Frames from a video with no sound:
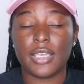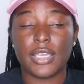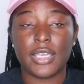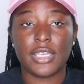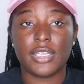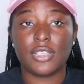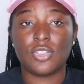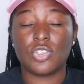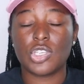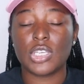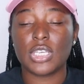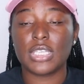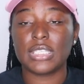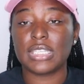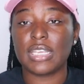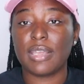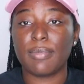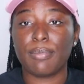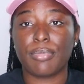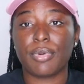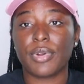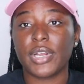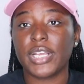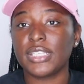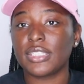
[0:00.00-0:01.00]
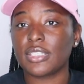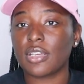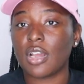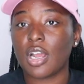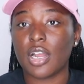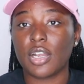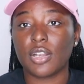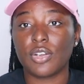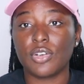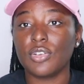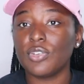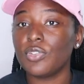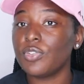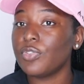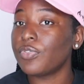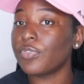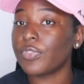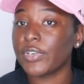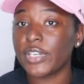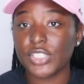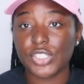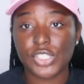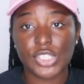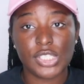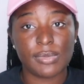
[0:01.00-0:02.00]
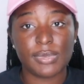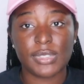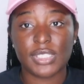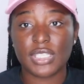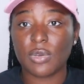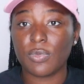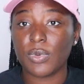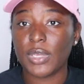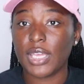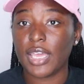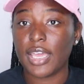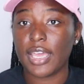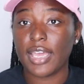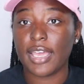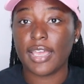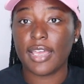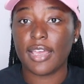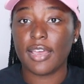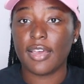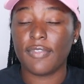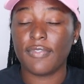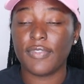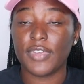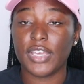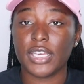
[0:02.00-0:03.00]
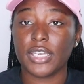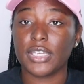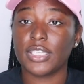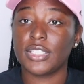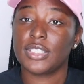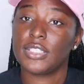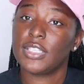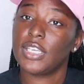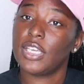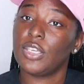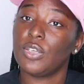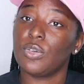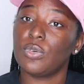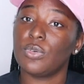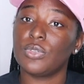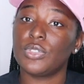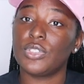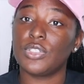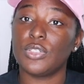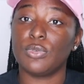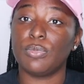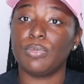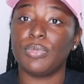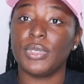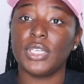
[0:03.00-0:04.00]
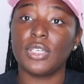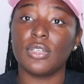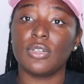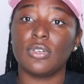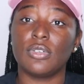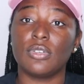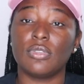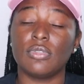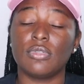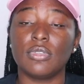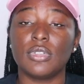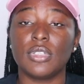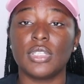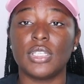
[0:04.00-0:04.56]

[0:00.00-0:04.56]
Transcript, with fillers: and just embrace our new friendships that we have and continue to build